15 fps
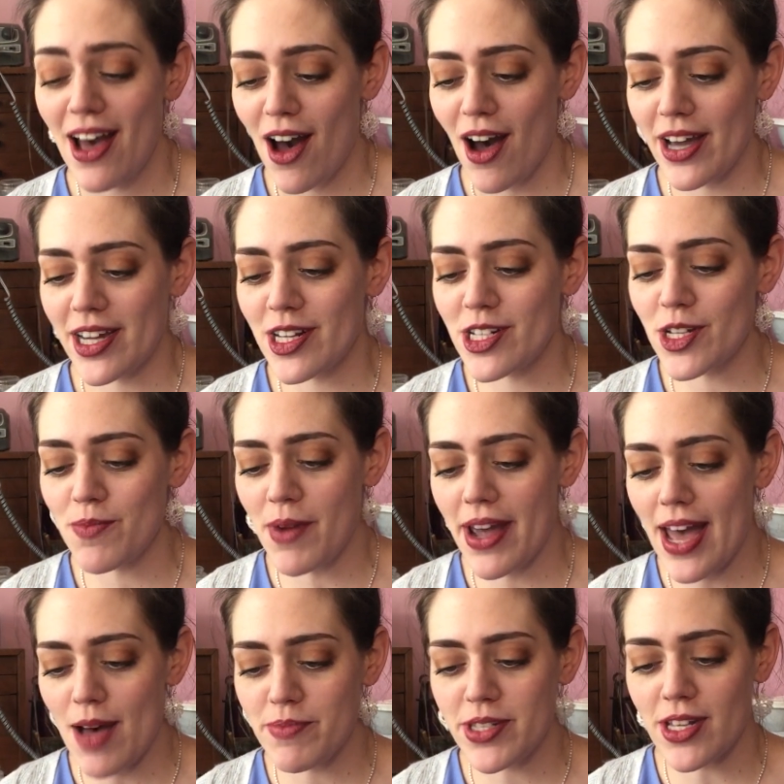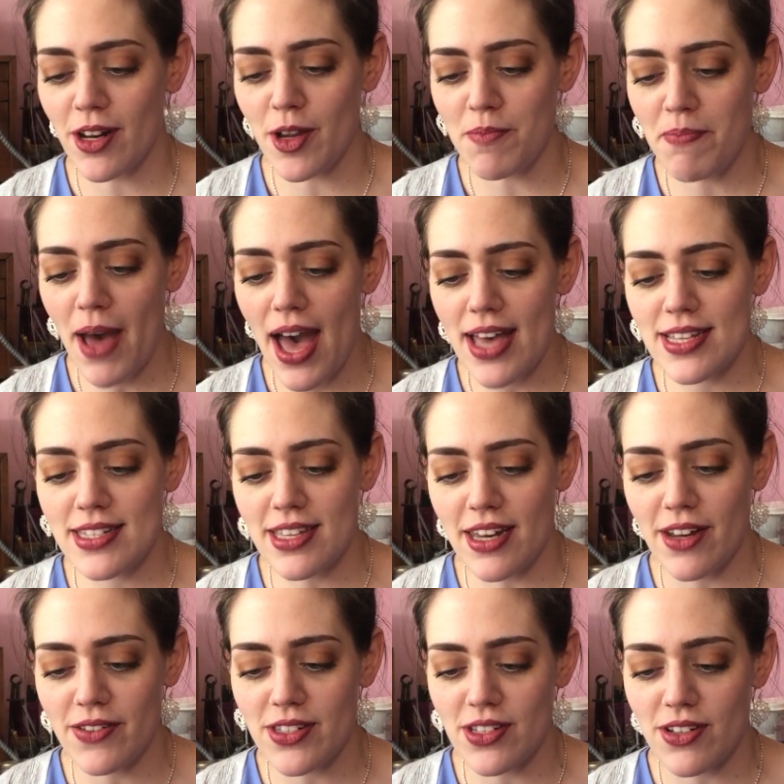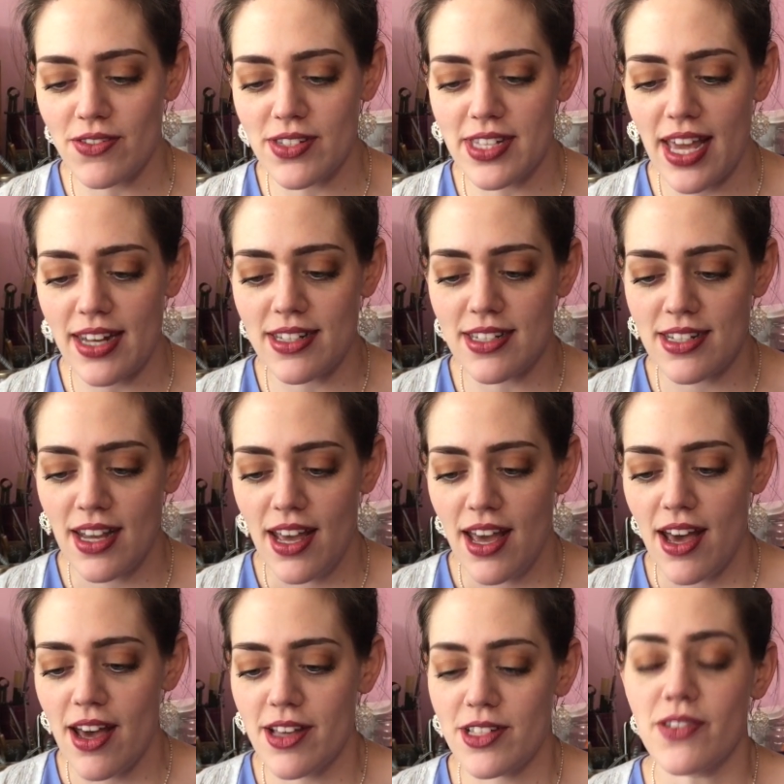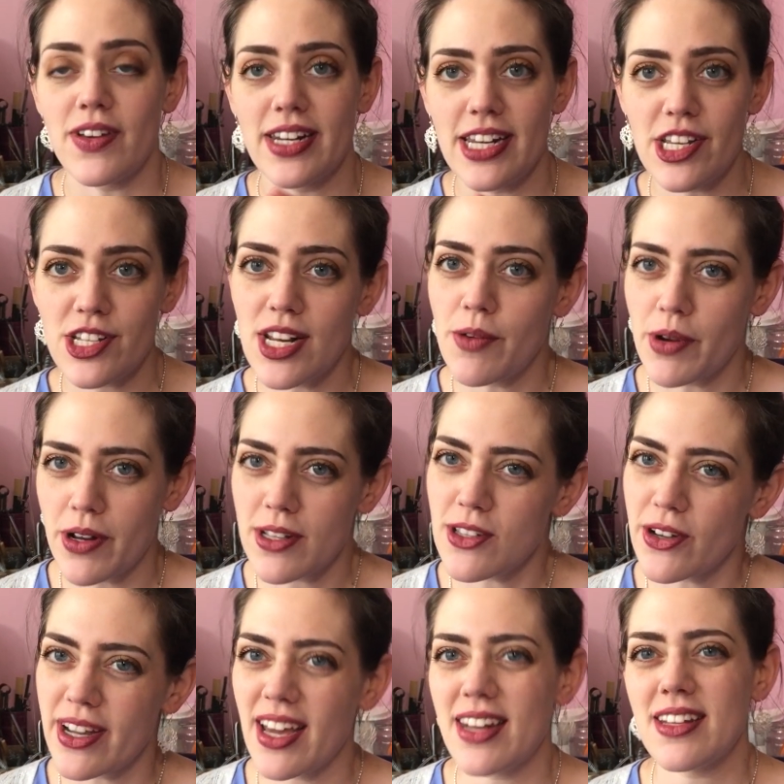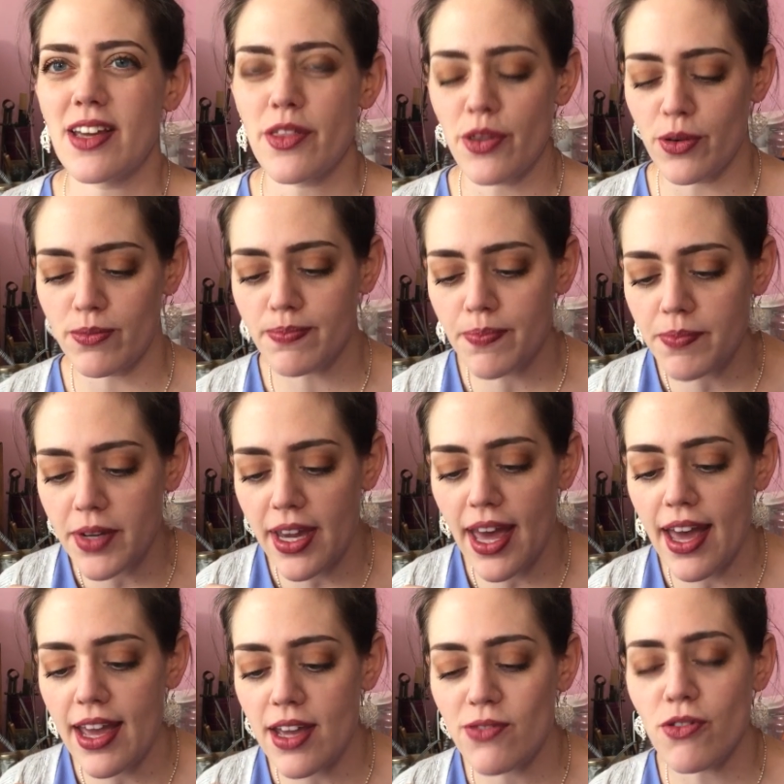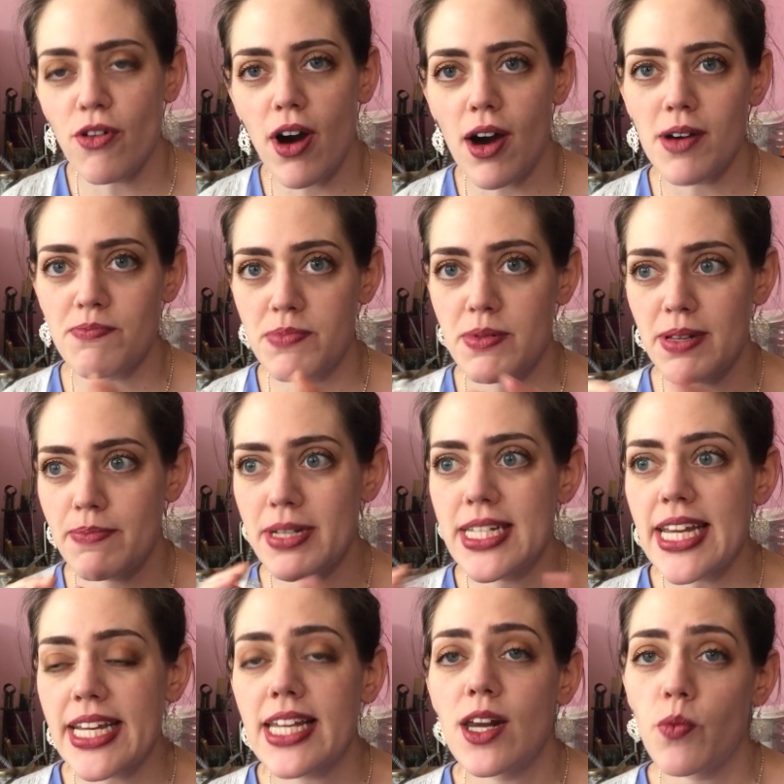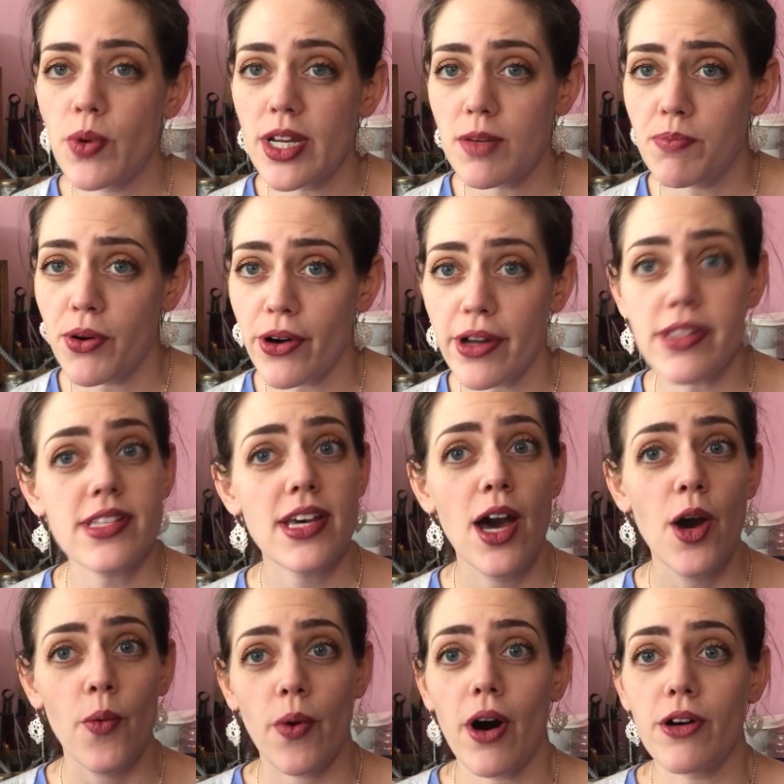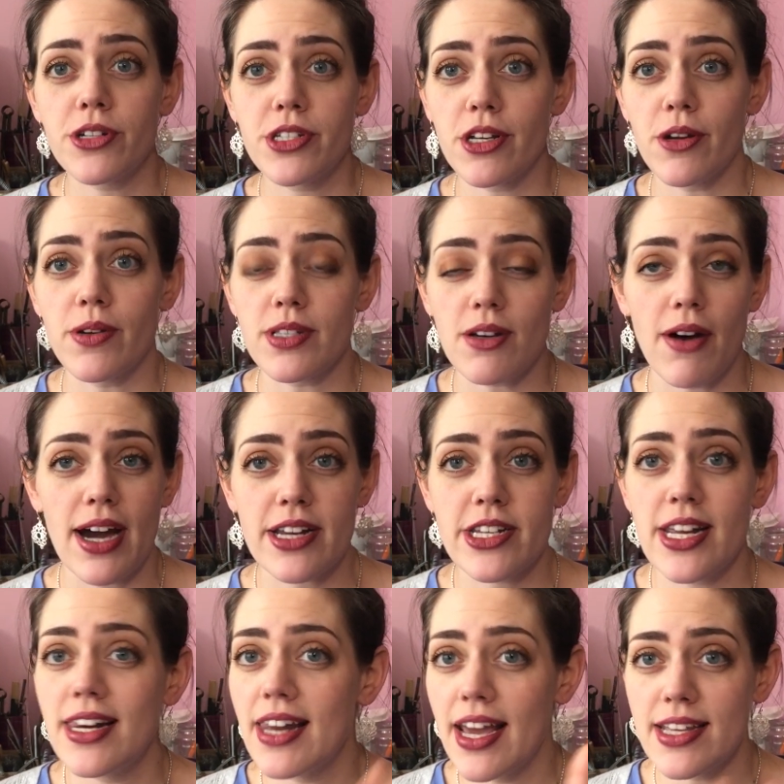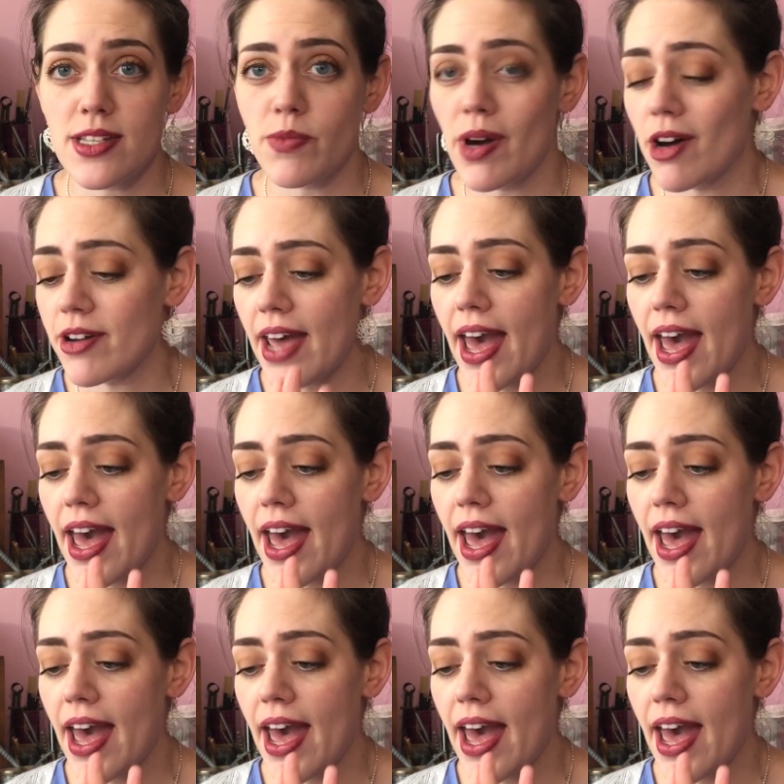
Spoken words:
I can do my absolute best, and I've sort of said, so initially when I was looking at it, I thought, okay, if there are particular weak points, what I'll do is I'll actually laser weld